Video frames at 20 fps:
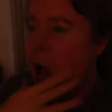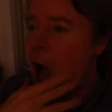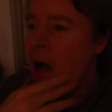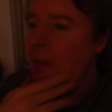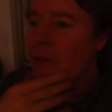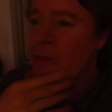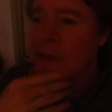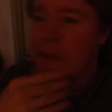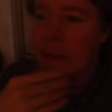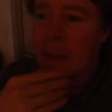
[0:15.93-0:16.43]

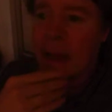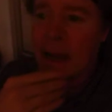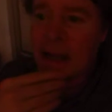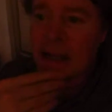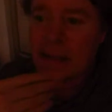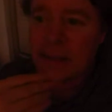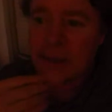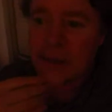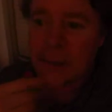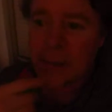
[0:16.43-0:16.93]
for the
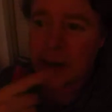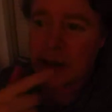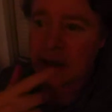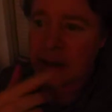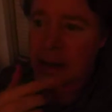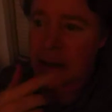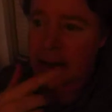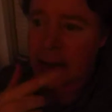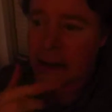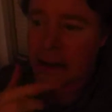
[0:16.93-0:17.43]
past few months,
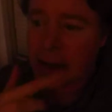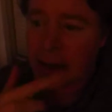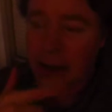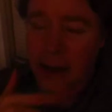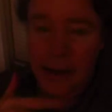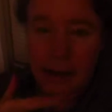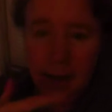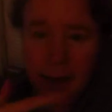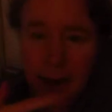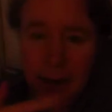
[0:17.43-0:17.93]
I, I thought
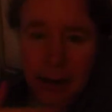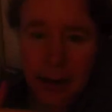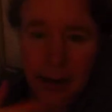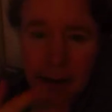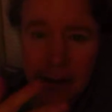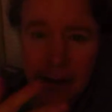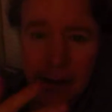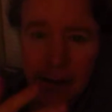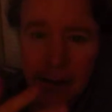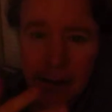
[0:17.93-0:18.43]
I had
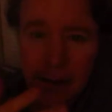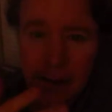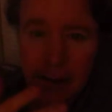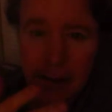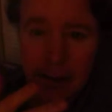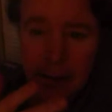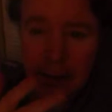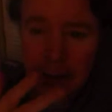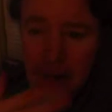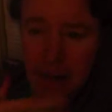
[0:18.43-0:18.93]
like a, uh,
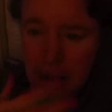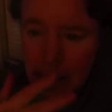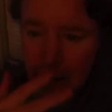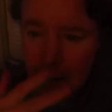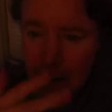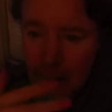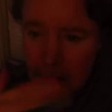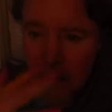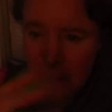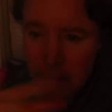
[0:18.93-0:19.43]

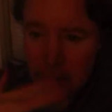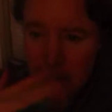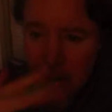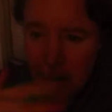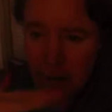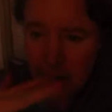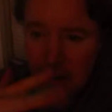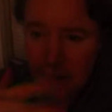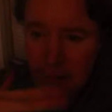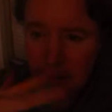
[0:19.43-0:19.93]

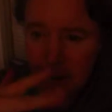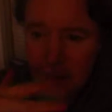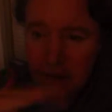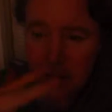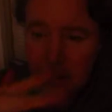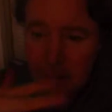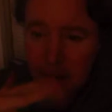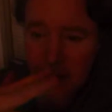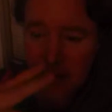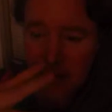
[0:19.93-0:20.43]
my I
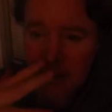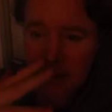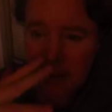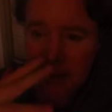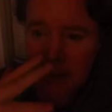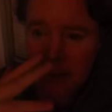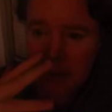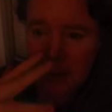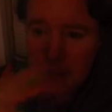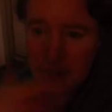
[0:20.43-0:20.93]
thought my
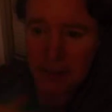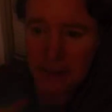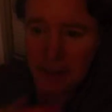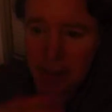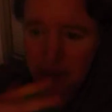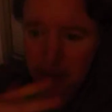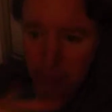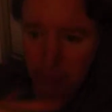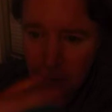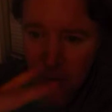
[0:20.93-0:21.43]
my
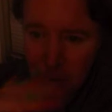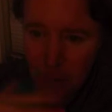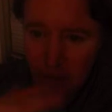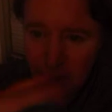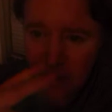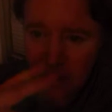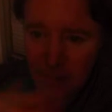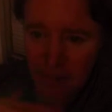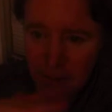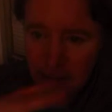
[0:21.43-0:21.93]
teeth were
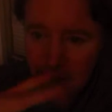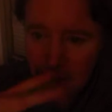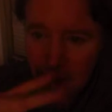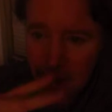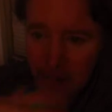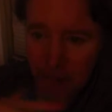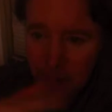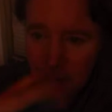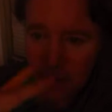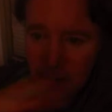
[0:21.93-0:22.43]
wearing
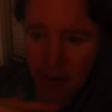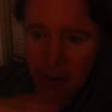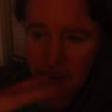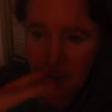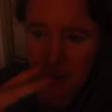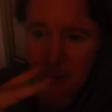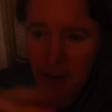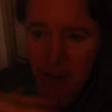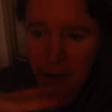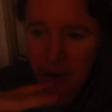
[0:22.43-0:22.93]
down. My
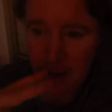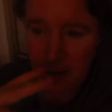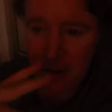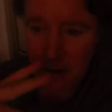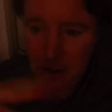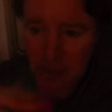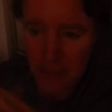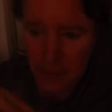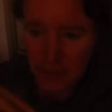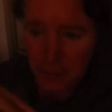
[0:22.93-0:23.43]
my
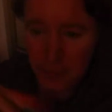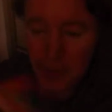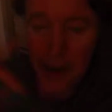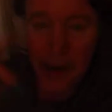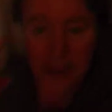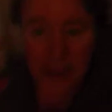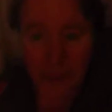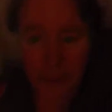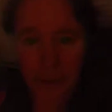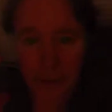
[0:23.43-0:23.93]

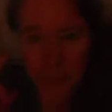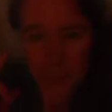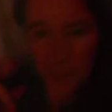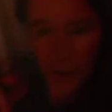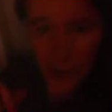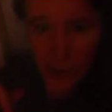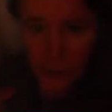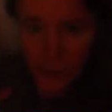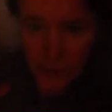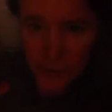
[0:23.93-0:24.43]
back lower
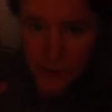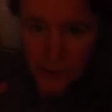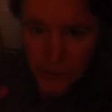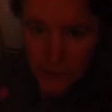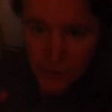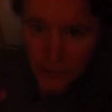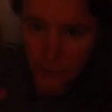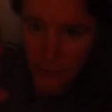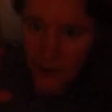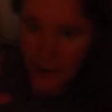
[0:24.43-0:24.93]
molars
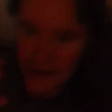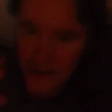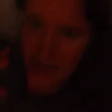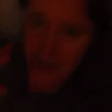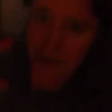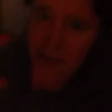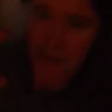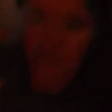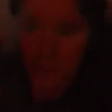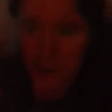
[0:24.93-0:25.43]
were wearing
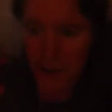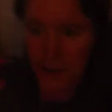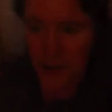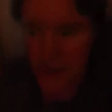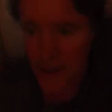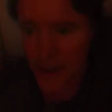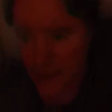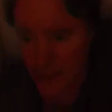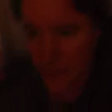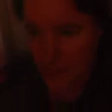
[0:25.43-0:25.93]
down so much
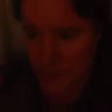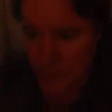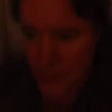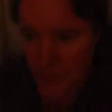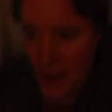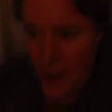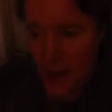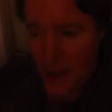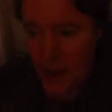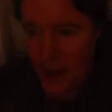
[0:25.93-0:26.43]
that
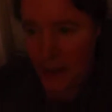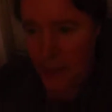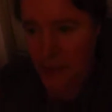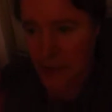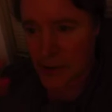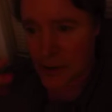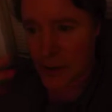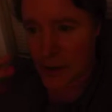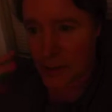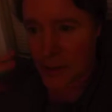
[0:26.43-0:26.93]
it was
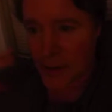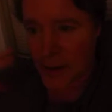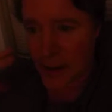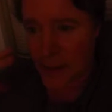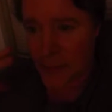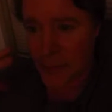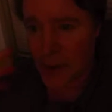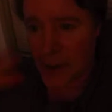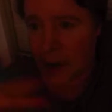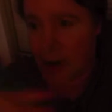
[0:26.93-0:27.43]
starting to
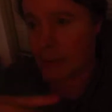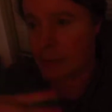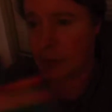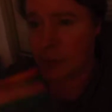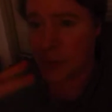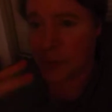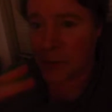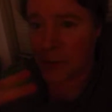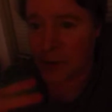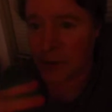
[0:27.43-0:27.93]
become
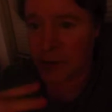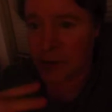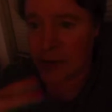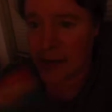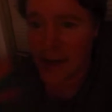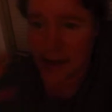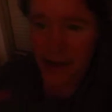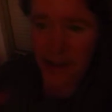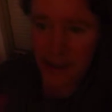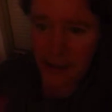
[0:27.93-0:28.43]
uncomfortable to
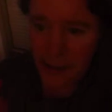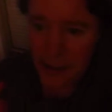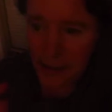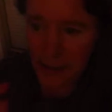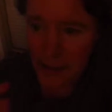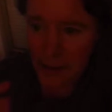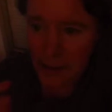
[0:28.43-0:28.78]
eat.